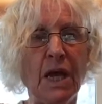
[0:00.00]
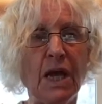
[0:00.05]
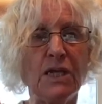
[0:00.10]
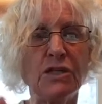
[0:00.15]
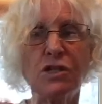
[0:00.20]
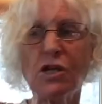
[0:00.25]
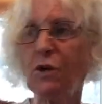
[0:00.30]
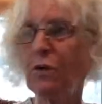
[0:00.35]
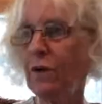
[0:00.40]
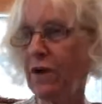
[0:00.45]

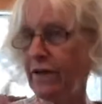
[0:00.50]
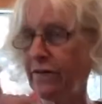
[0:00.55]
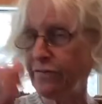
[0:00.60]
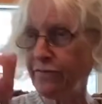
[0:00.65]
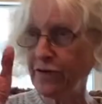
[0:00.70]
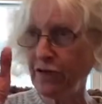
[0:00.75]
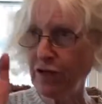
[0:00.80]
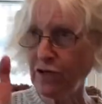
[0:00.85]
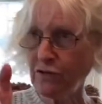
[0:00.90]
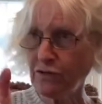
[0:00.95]
So if
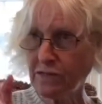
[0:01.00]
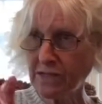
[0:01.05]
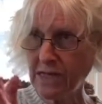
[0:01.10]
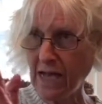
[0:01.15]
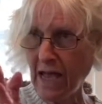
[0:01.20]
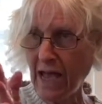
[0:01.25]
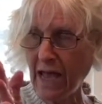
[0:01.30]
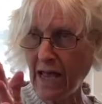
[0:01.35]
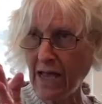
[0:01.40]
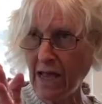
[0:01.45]
you
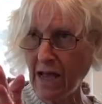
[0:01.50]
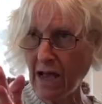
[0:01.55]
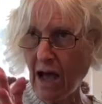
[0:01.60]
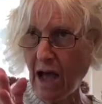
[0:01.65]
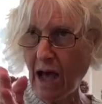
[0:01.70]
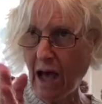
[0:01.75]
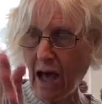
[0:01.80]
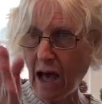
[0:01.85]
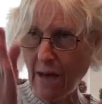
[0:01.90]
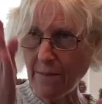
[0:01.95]
say,
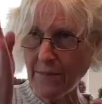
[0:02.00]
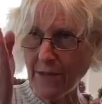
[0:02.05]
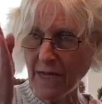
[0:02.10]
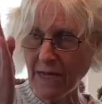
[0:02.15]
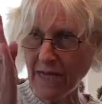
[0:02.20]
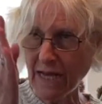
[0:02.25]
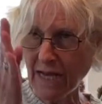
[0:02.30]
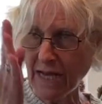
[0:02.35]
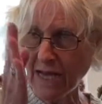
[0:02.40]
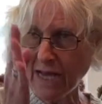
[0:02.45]
I'm going
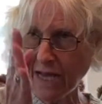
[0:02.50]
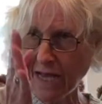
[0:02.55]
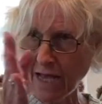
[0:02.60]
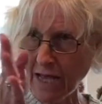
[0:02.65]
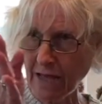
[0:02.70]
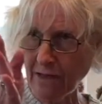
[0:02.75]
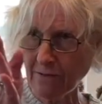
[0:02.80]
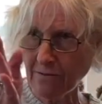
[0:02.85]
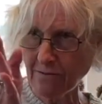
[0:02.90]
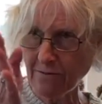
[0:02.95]
to
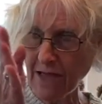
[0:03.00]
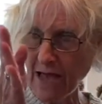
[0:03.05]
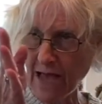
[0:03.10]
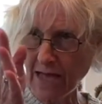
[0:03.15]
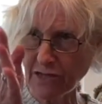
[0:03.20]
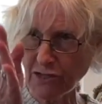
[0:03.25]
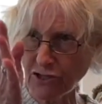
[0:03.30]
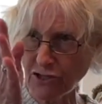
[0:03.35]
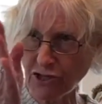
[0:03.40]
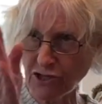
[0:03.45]
hit
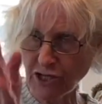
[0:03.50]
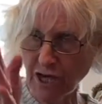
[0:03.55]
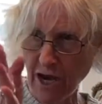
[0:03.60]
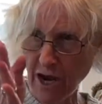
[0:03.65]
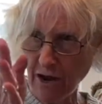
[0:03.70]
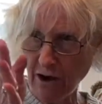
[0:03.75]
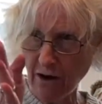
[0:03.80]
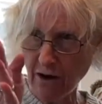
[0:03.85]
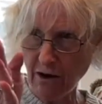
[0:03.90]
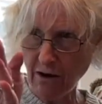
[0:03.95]
that
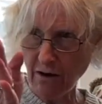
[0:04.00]
chair,